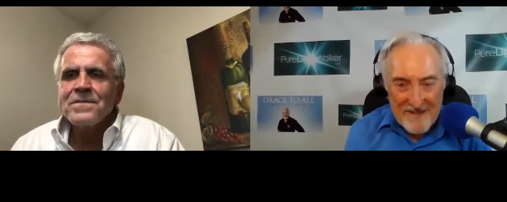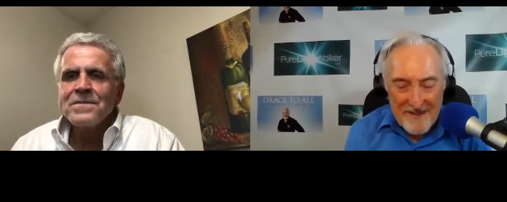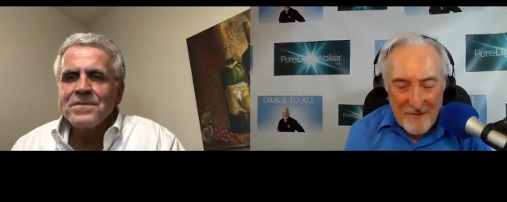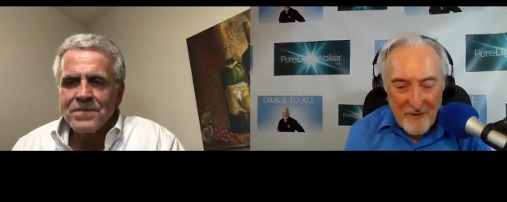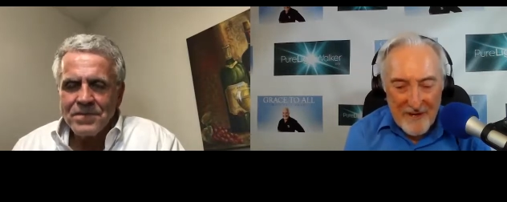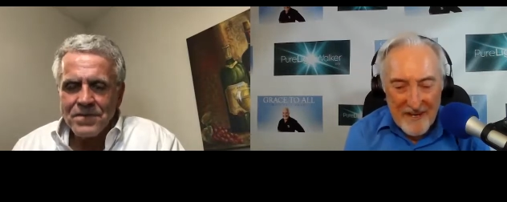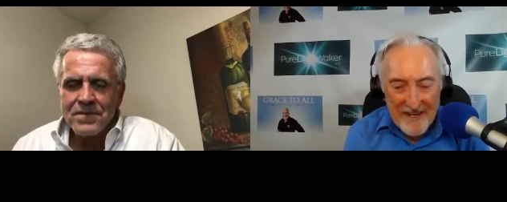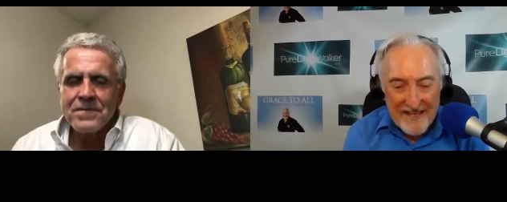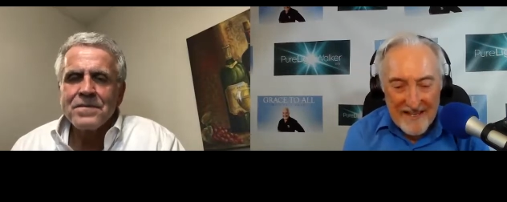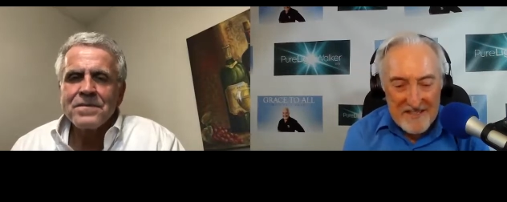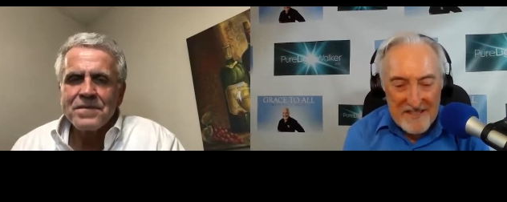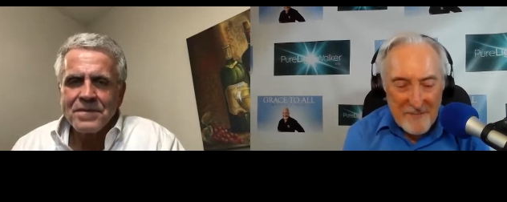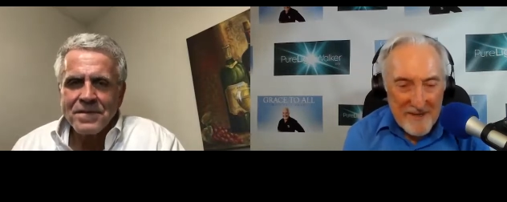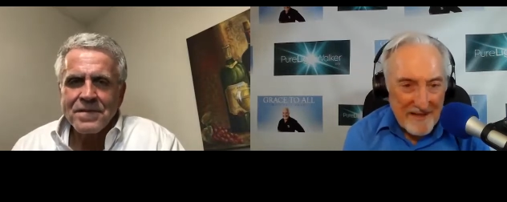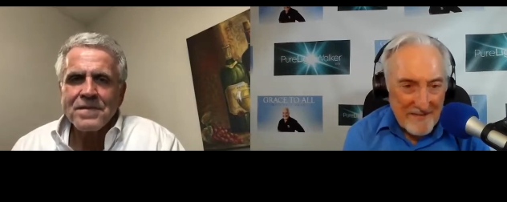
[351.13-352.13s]
Speaker 1: when he
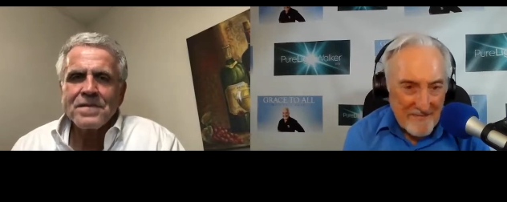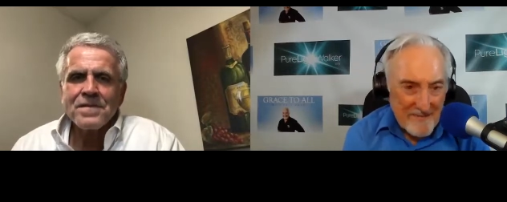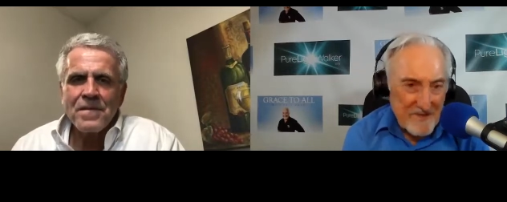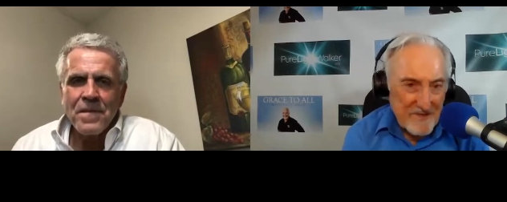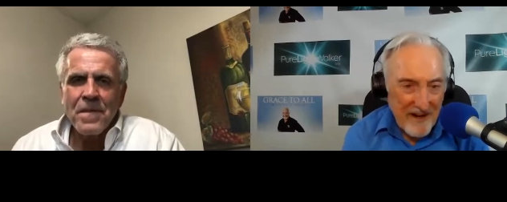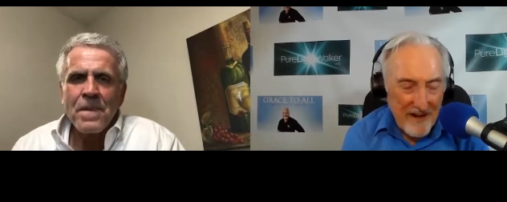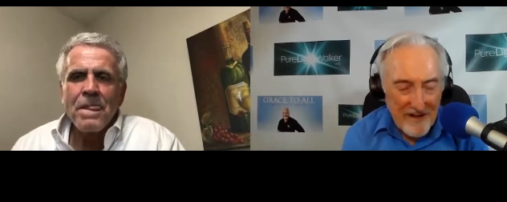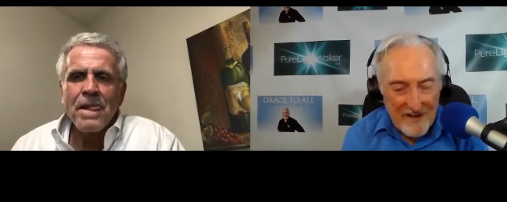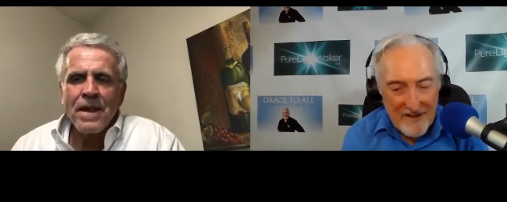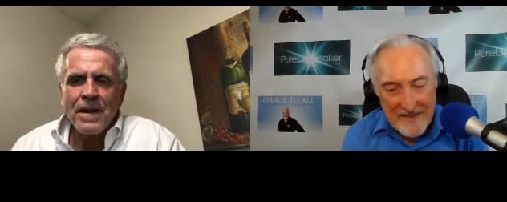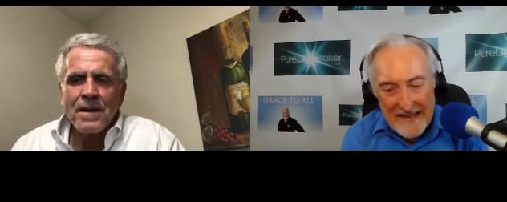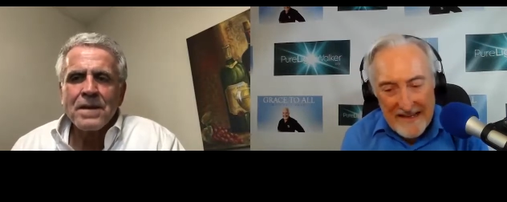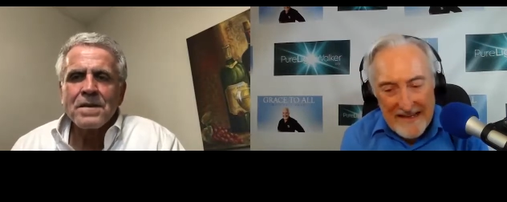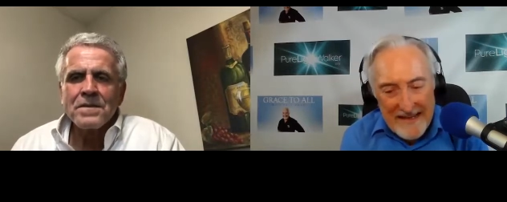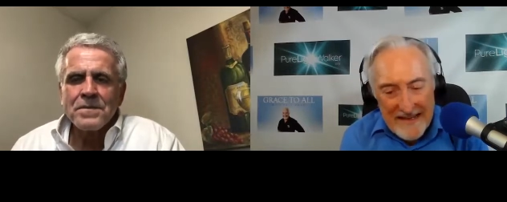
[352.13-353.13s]
needs to be stronger
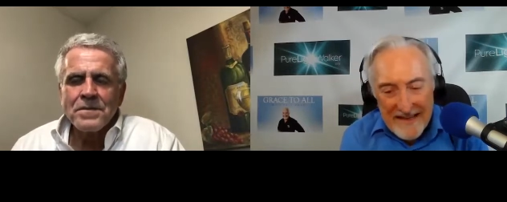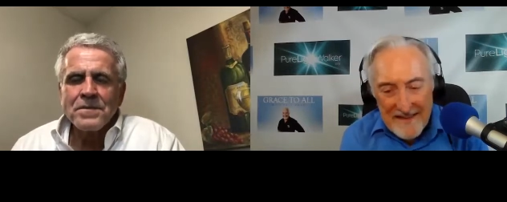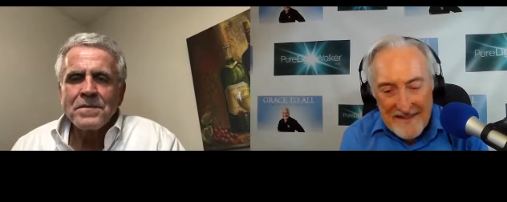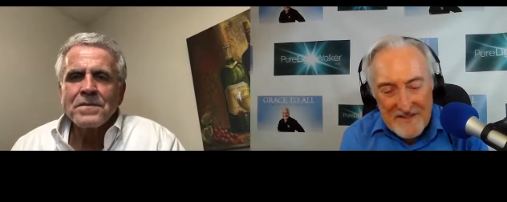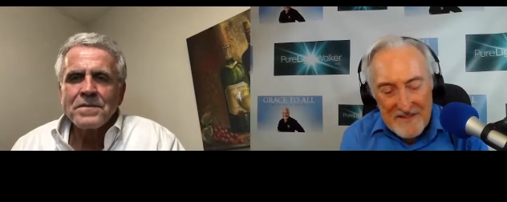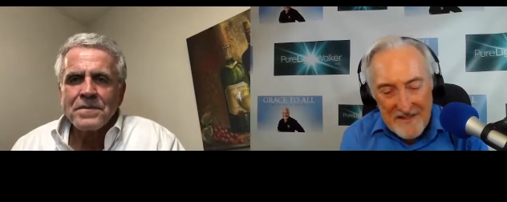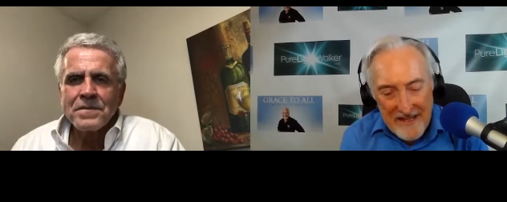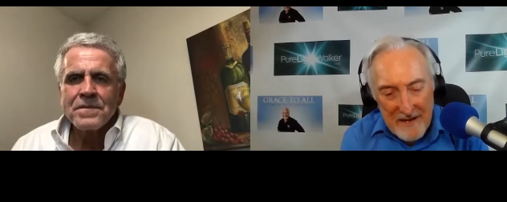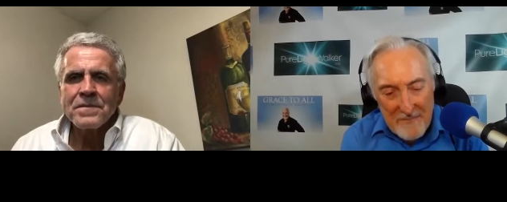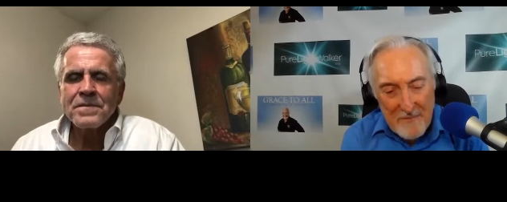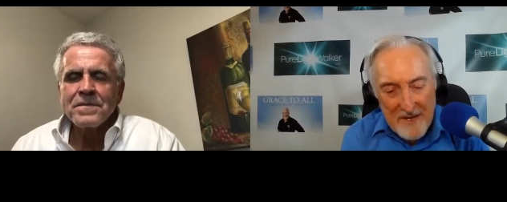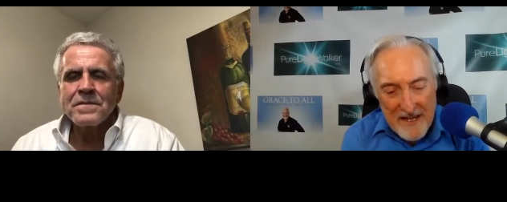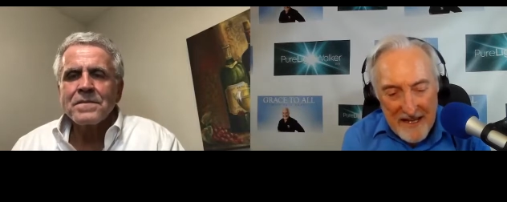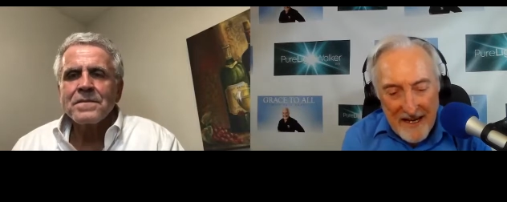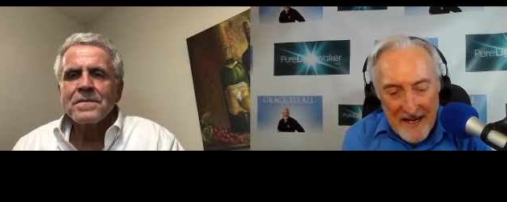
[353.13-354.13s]
and this or that.
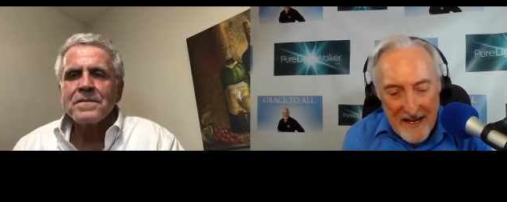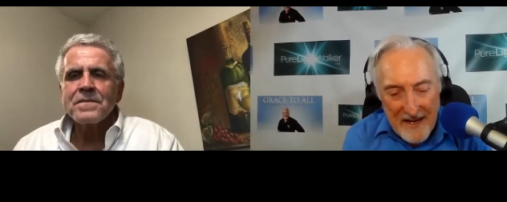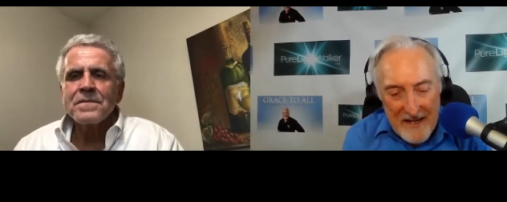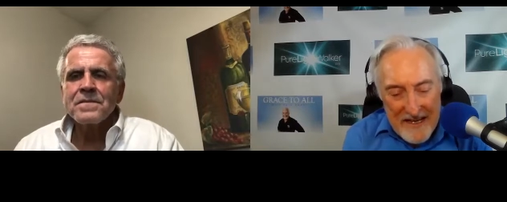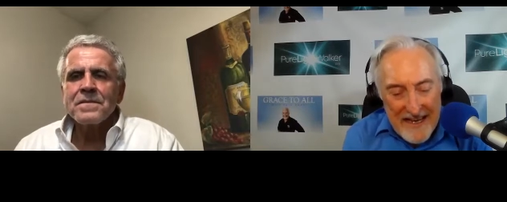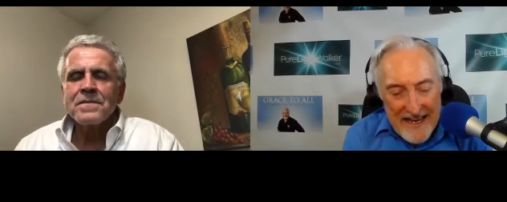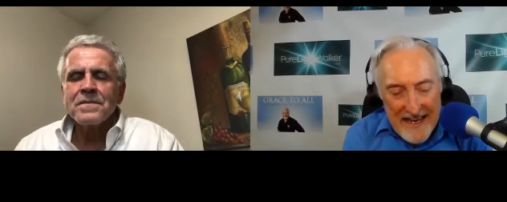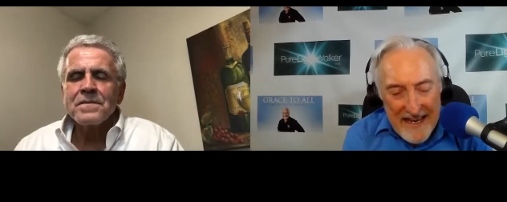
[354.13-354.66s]
But, uh,